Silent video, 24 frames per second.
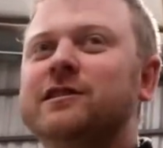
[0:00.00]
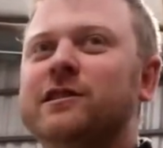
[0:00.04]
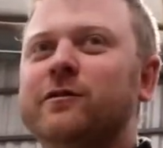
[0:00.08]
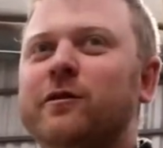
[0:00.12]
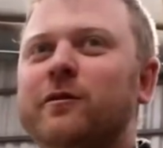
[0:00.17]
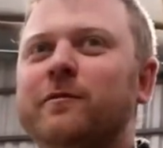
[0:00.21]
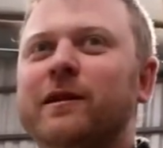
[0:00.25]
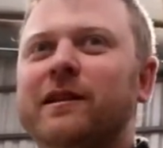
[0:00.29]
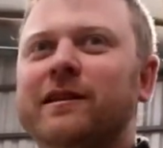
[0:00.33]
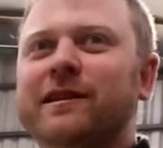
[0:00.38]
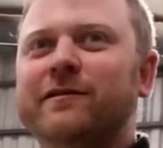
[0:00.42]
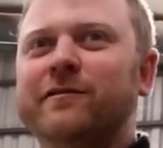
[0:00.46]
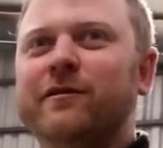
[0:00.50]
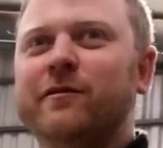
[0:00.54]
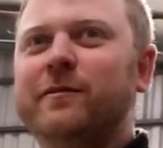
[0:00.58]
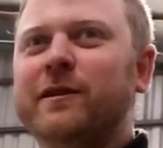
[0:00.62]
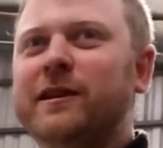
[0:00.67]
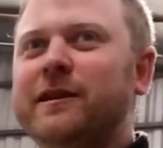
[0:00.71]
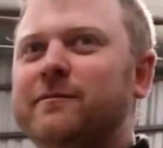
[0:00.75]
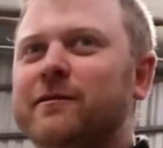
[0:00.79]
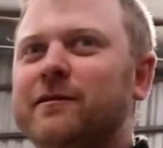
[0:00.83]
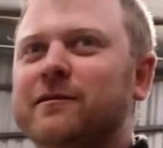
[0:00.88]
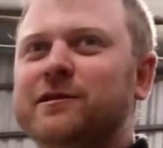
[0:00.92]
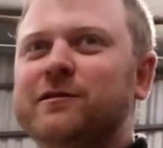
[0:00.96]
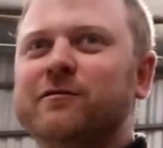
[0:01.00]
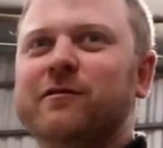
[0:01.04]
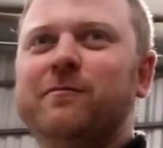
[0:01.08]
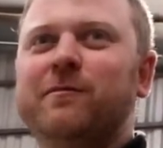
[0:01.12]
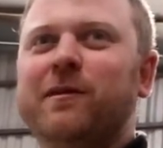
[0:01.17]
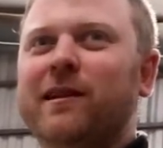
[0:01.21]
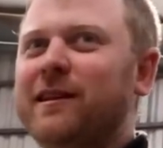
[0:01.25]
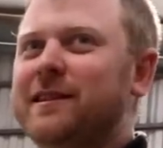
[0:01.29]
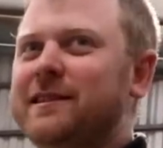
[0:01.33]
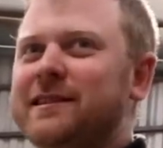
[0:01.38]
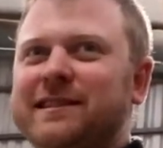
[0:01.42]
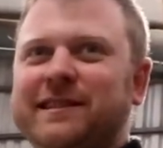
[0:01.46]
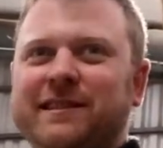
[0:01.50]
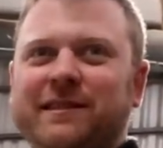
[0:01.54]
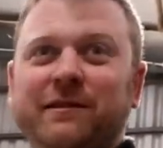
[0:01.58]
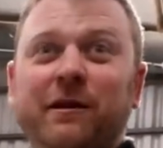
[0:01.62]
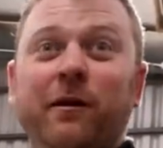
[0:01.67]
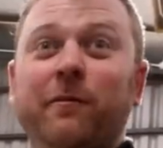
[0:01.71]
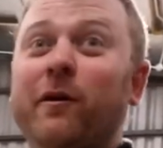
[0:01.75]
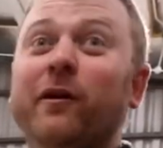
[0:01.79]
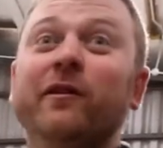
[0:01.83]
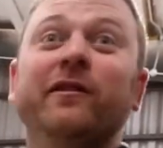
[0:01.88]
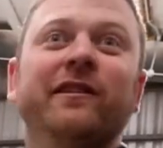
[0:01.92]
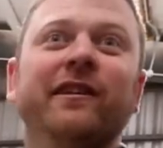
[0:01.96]
that we're building for people to replace
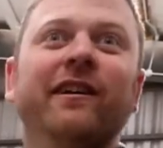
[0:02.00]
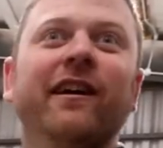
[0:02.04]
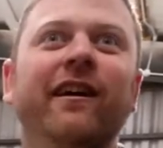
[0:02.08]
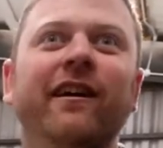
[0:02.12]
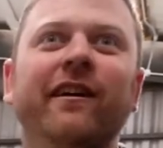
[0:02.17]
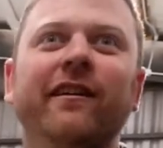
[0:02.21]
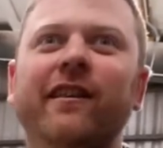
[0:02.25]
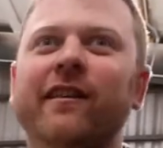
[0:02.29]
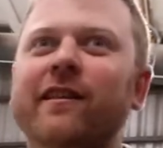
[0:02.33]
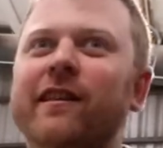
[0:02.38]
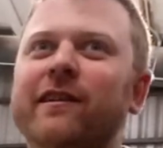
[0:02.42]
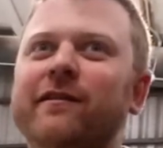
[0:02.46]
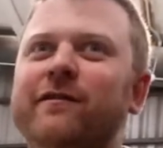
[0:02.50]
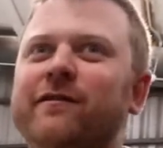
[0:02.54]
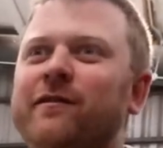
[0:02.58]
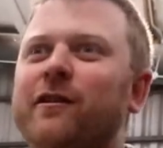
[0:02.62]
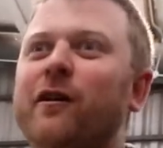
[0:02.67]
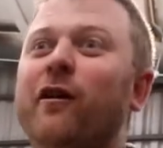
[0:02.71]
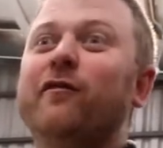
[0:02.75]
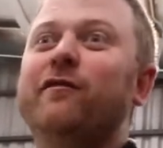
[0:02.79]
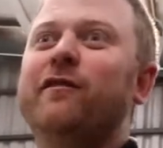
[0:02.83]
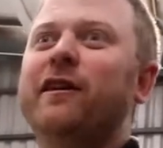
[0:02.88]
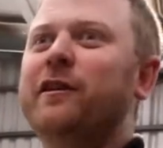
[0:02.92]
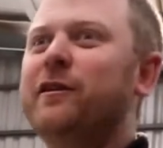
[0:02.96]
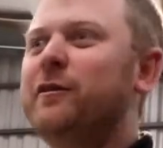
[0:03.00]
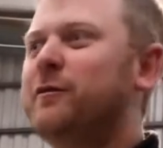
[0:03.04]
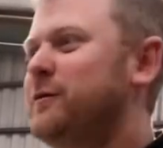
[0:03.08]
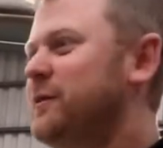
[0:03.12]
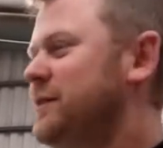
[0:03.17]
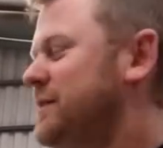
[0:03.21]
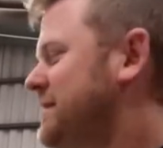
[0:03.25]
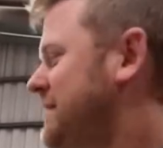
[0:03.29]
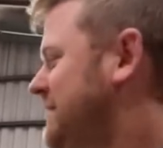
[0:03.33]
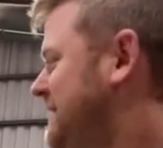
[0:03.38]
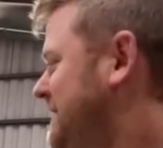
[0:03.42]
a modern car that they've got fed up with.